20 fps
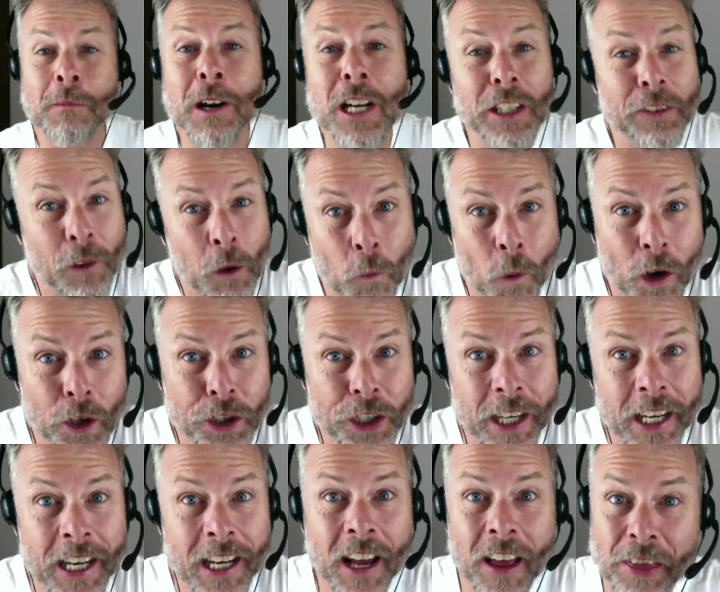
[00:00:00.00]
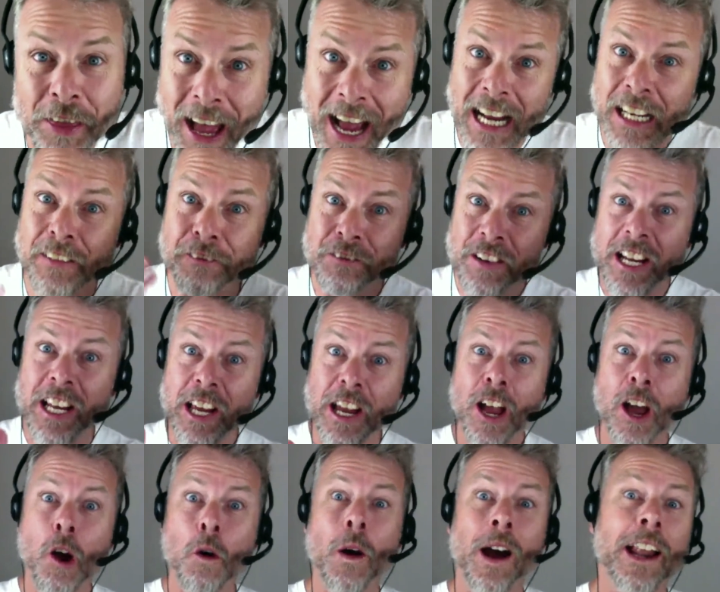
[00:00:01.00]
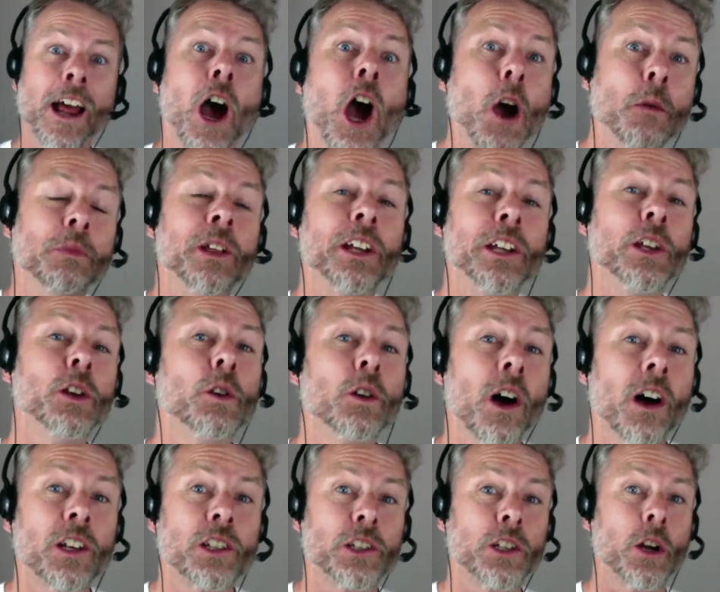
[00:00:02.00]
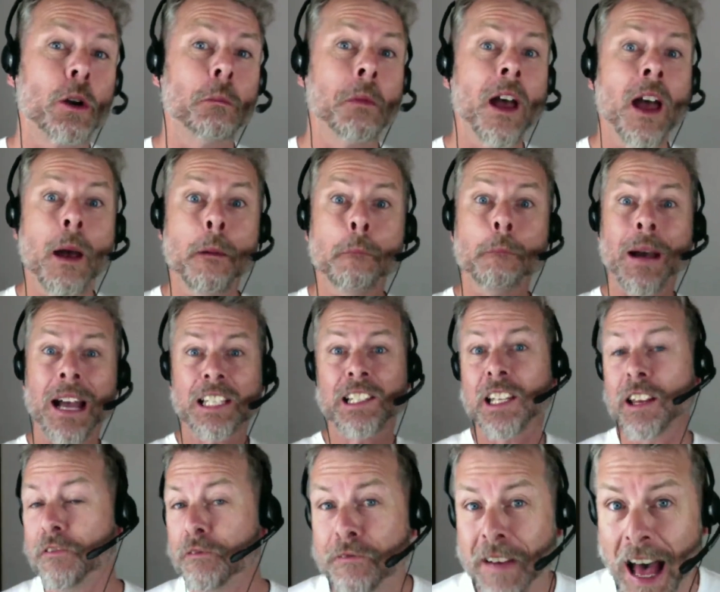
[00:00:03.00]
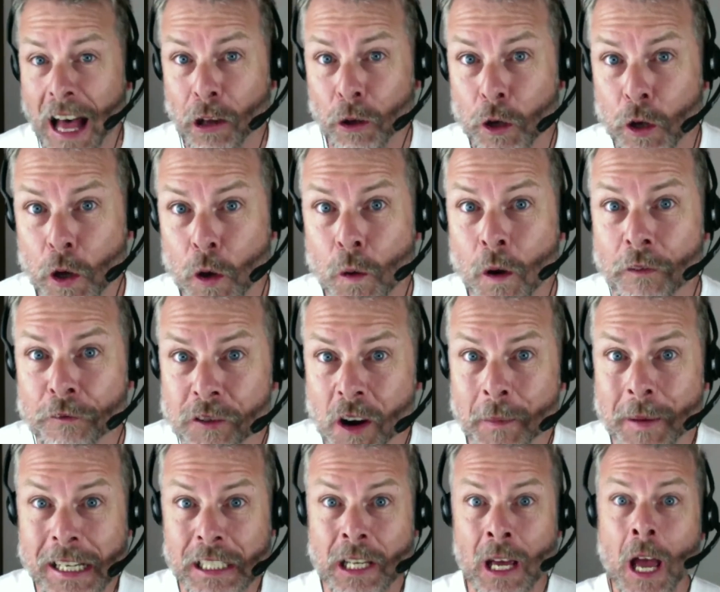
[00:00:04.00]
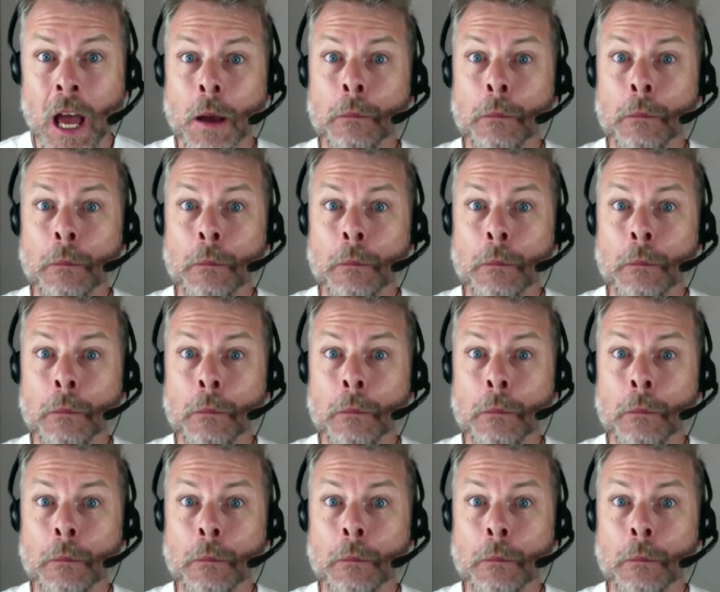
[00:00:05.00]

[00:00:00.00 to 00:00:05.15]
much for watching that video, and I hope that you got some massive value from it.